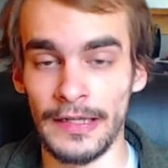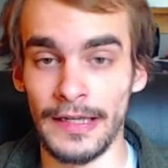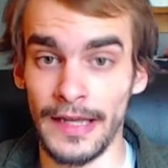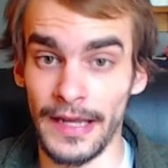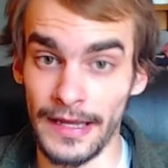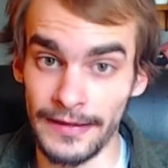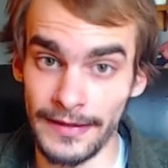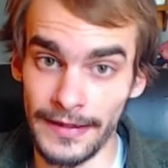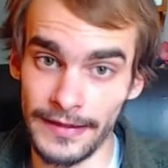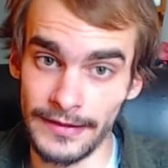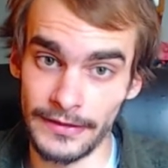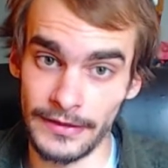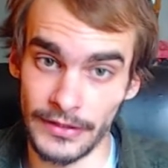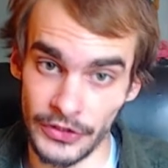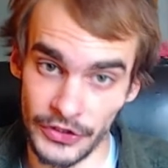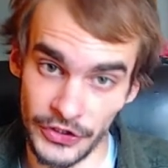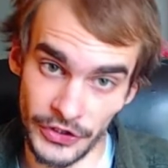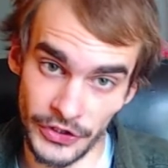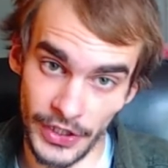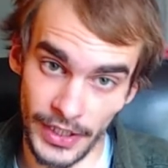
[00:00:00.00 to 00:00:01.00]
And then to
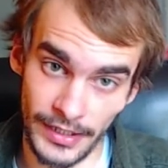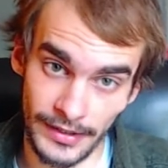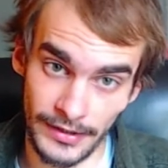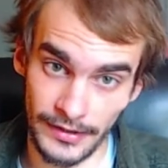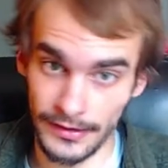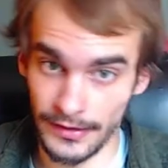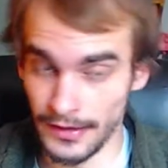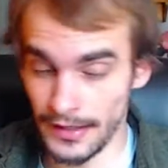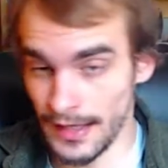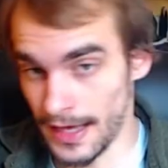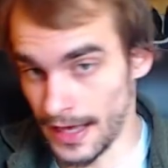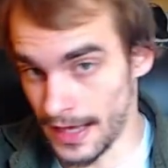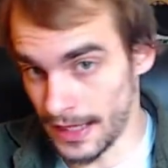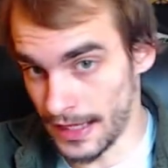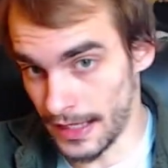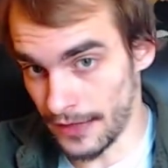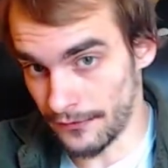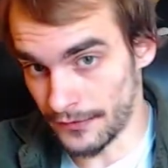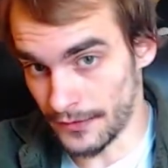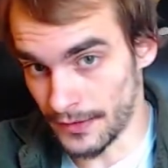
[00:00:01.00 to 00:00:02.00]
shut it, I
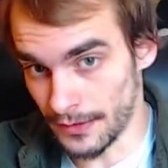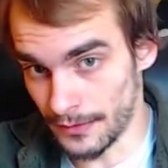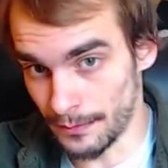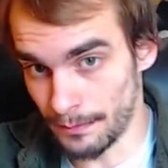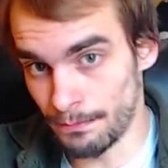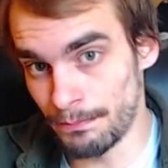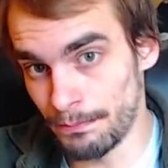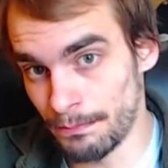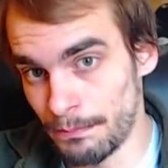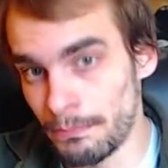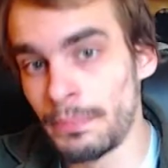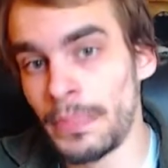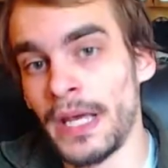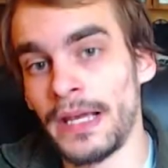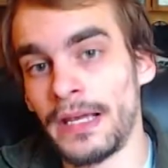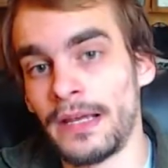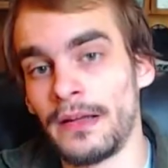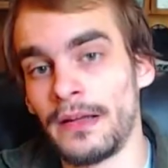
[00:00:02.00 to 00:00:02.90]
have to pick it